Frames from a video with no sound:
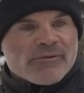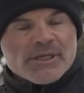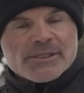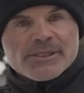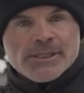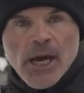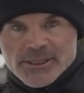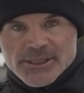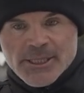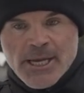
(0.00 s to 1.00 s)
of these
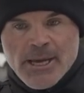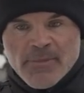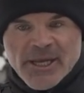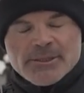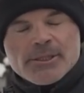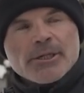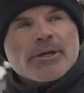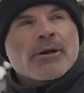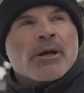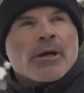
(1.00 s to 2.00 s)
stunts, because
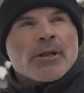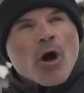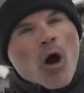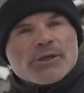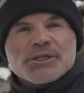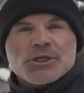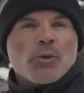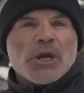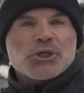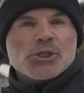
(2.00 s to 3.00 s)
there are
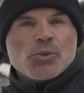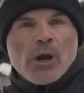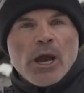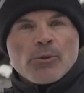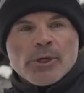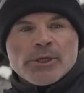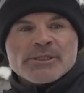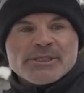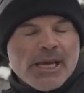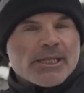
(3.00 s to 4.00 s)
situations where I
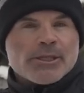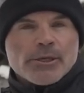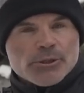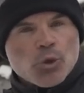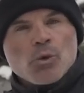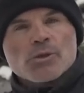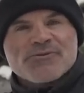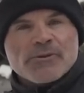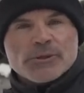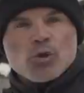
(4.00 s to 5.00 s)
would say that they're tools
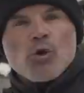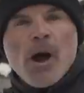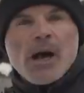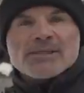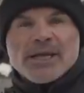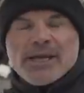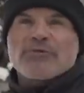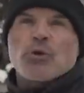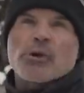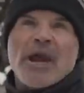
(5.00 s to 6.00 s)
for the toolbox. Like
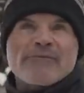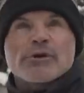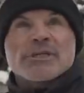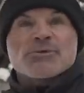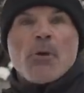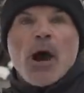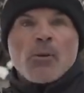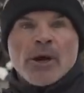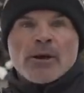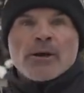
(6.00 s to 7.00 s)
if you were ever in a spot
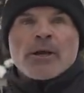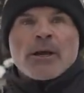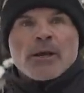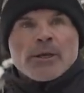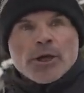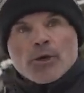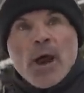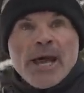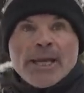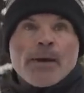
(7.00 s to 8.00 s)
where you're
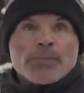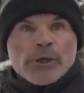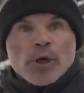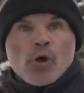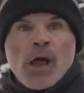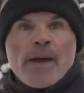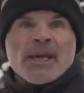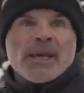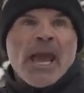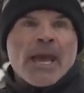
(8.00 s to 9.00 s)
riding up, you're hill
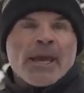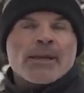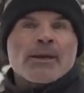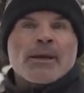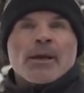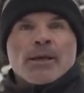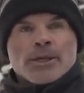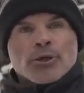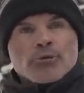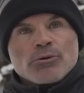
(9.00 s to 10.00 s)
climbing, and
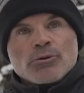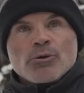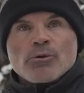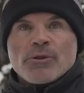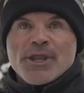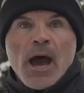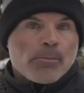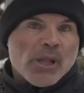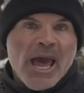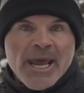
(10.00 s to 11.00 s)
you
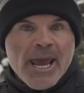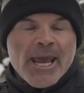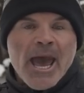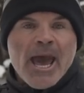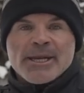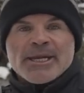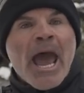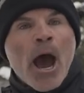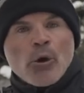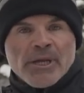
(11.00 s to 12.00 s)
thought plan A had an
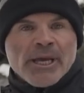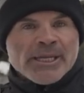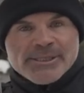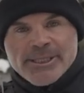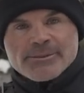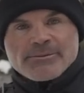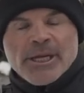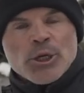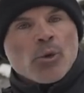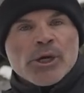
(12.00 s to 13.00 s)
out and it didn't,
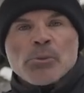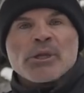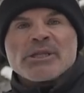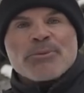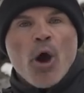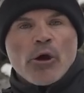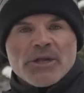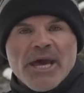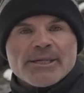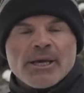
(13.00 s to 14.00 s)
and you were completely
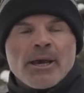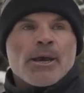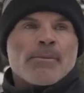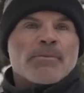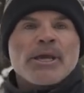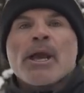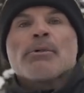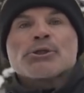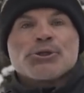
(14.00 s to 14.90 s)
bottlenecked, being able